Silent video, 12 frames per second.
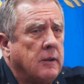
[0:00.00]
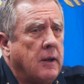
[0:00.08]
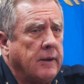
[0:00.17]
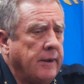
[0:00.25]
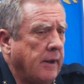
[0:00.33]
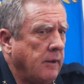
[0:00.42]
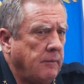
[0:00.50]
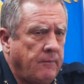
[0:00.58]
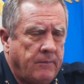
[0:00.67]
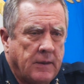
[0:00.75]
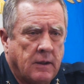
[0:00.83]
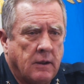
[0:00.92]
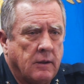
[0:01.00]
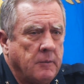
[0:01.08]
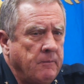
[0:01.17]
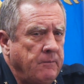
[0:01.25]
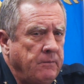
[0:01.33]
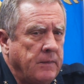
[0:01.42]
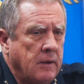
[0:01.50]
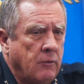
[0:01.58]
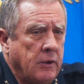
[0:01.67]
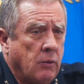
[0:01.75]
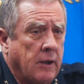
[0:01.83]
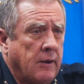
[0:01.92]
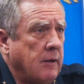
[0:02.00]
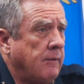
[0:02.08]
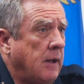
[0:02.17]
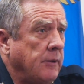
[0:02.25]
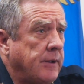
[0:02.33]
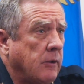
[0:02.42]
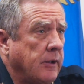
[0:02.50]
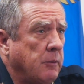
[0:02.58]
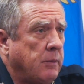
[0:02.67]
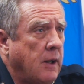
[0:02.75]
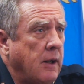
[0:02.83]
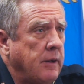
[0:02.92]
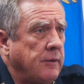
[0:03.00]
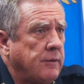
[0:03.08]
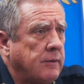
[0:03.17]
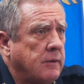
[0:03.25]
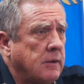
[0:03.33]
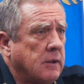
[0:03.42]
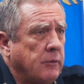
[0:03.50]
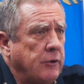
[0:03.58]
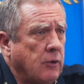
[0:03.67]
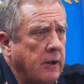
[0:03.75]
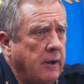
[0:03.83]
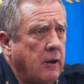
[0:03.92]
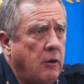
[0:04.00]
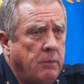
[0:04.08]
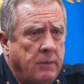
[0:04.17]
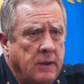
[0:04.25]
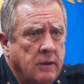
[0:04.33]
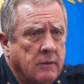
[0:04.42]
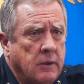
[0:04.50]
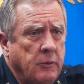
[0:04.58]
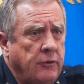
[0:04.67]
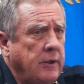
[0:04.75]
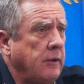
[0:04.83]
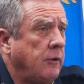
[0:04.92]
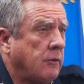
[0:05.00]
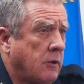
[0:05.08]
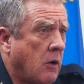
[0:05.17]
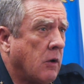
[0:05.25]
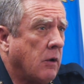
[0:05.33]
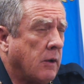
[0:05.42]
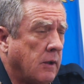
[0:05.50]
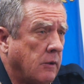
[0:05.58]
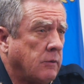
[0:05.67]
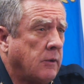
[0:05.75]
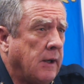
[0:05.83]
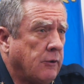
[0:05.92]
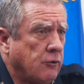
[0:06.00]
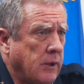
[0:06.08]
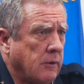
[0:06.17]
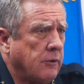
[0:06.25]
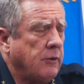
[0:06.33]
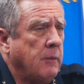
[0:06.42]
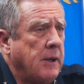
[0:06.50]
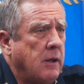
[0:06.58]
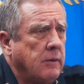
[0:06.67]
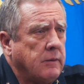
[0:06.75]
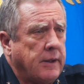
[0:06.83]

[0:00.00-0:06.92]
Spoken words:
Again, we'd rather have voluntary compliance. We try to help when we see these tractor trailers come out.